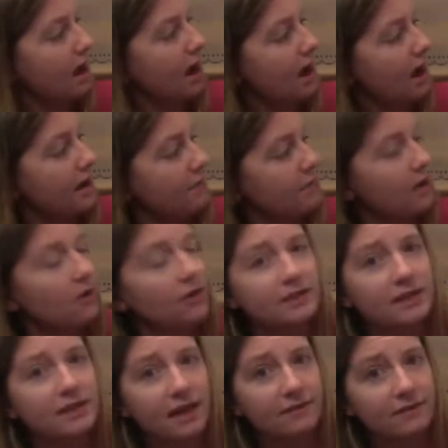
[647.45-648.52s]
I'm going
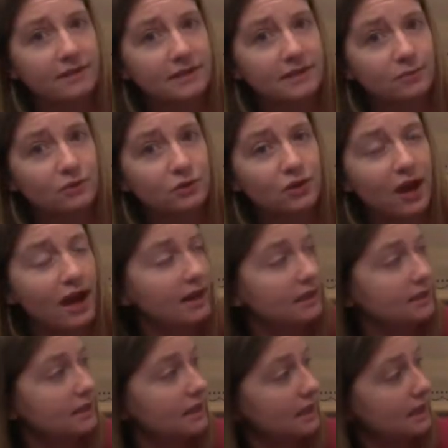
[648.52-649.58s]
to have to
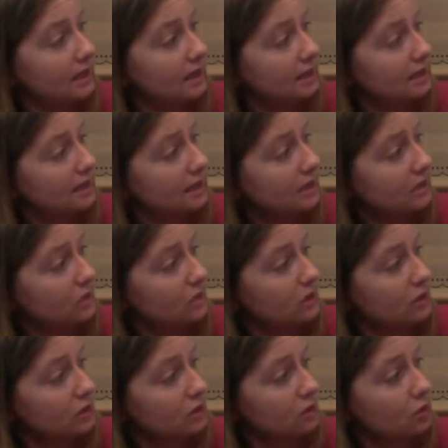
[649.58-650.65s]
subtract, because this was
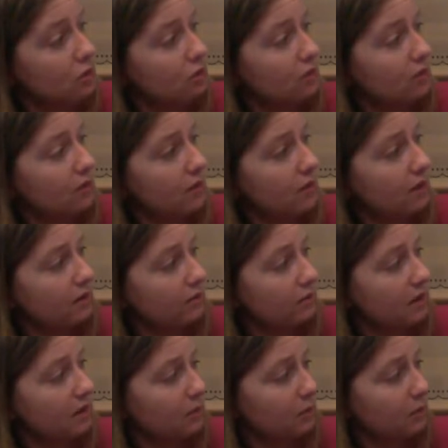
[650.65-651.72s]
the total amount of
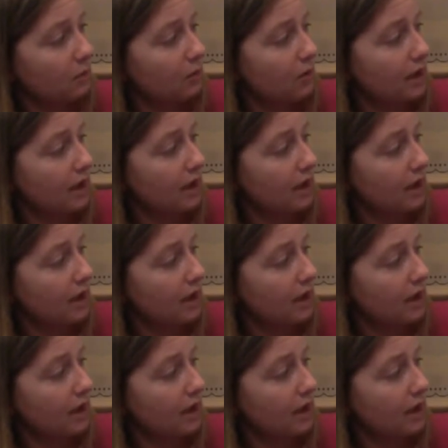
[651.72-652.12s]
people,